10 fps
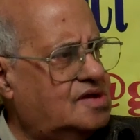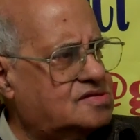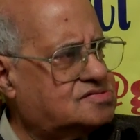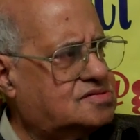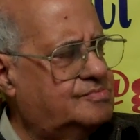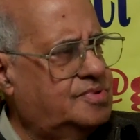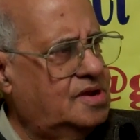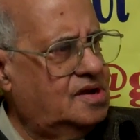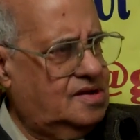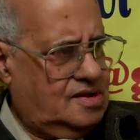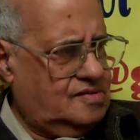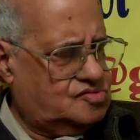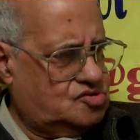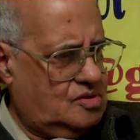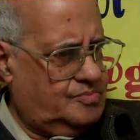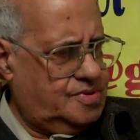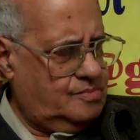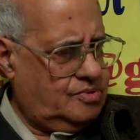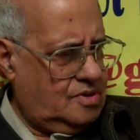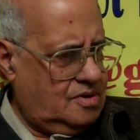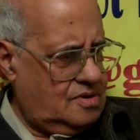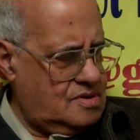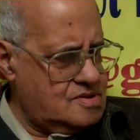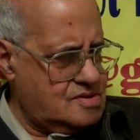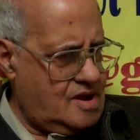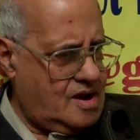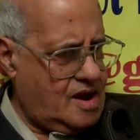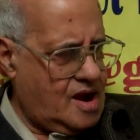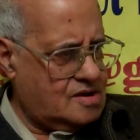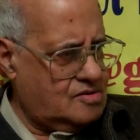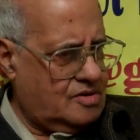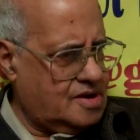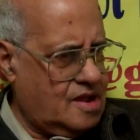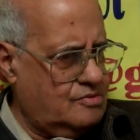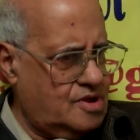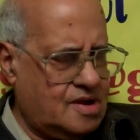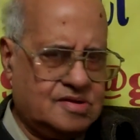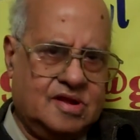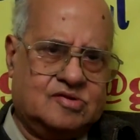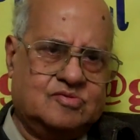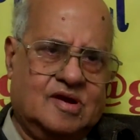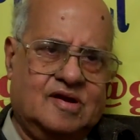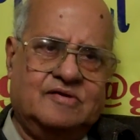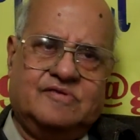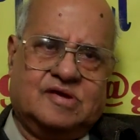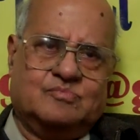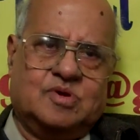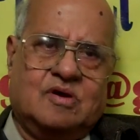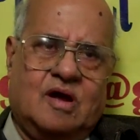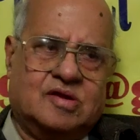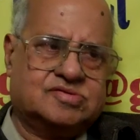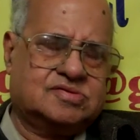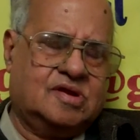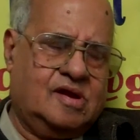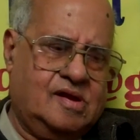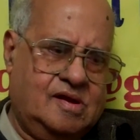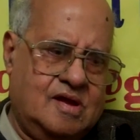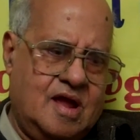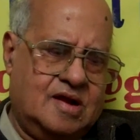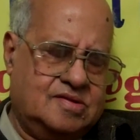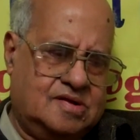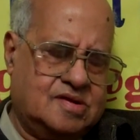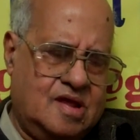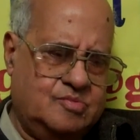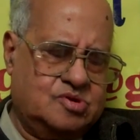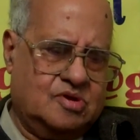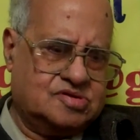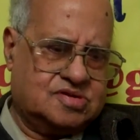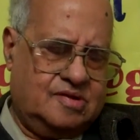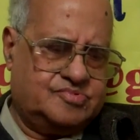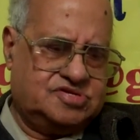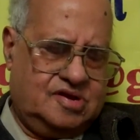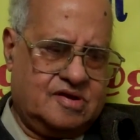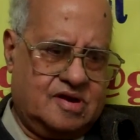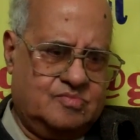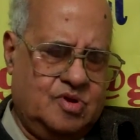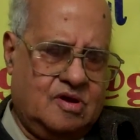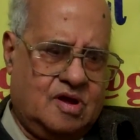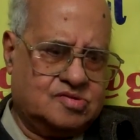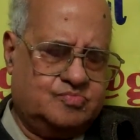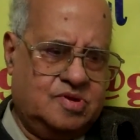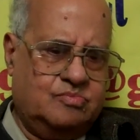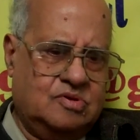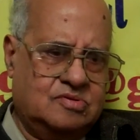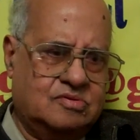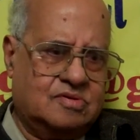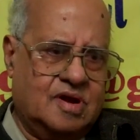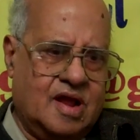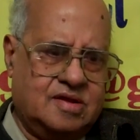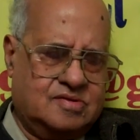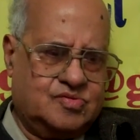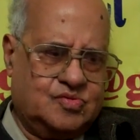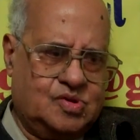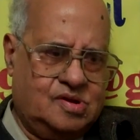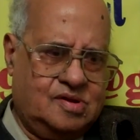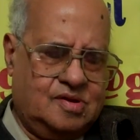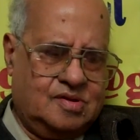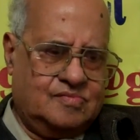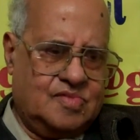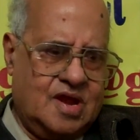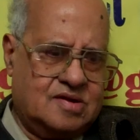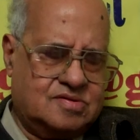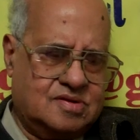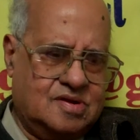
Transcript: just a beginning, so people are not aware that we are leaving, because at that time it was kept secret, because people don't like that